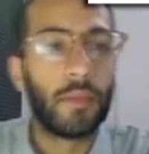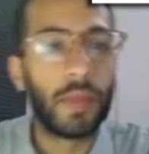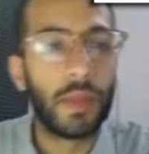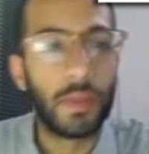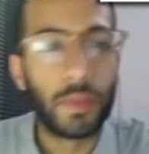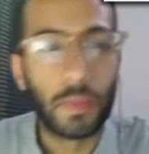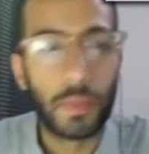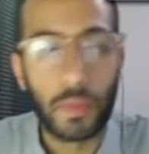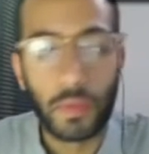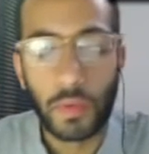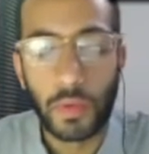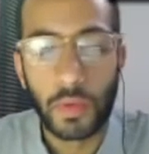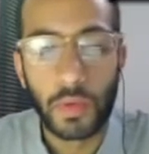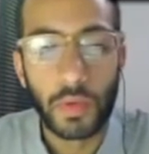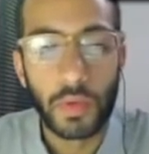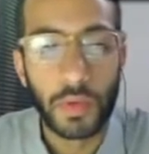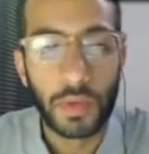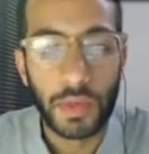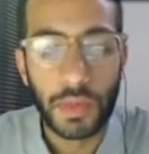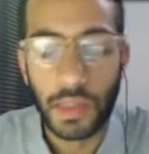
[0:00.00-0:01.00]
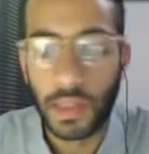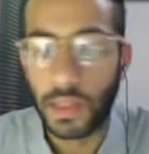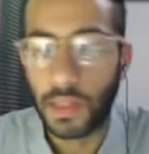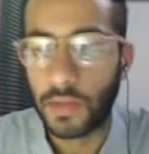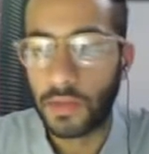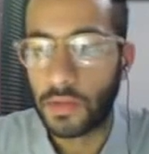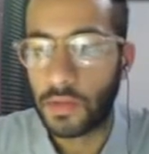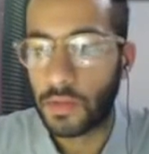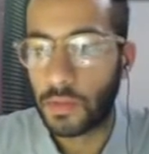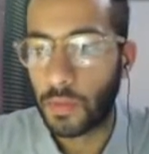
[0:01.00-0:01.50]
people who
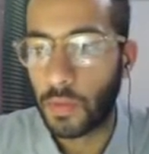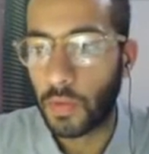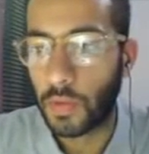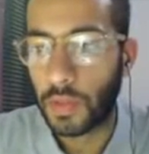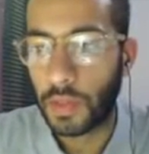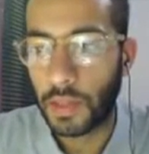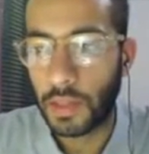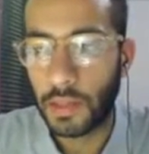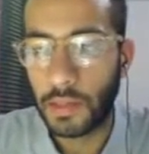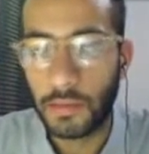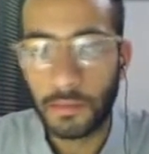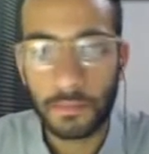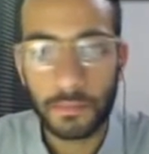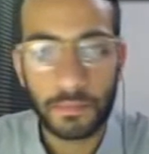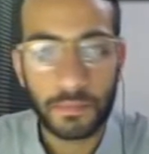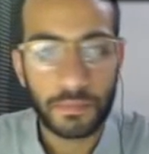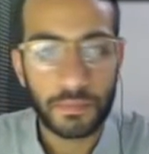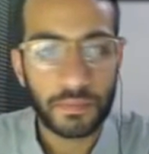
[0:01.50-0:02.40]
continued smoking